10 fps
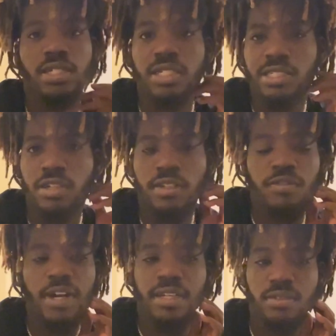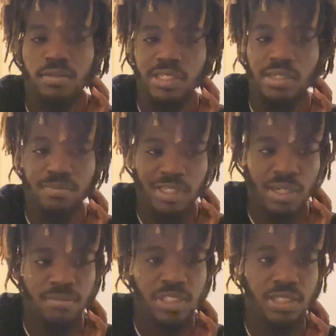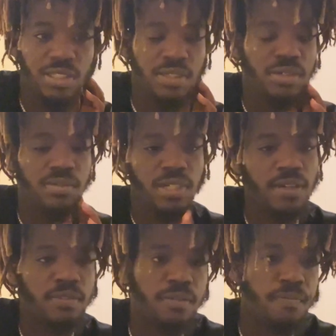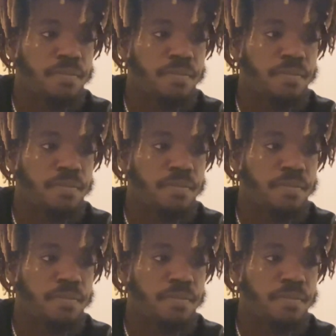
they started fighting over some dumb shit or whatever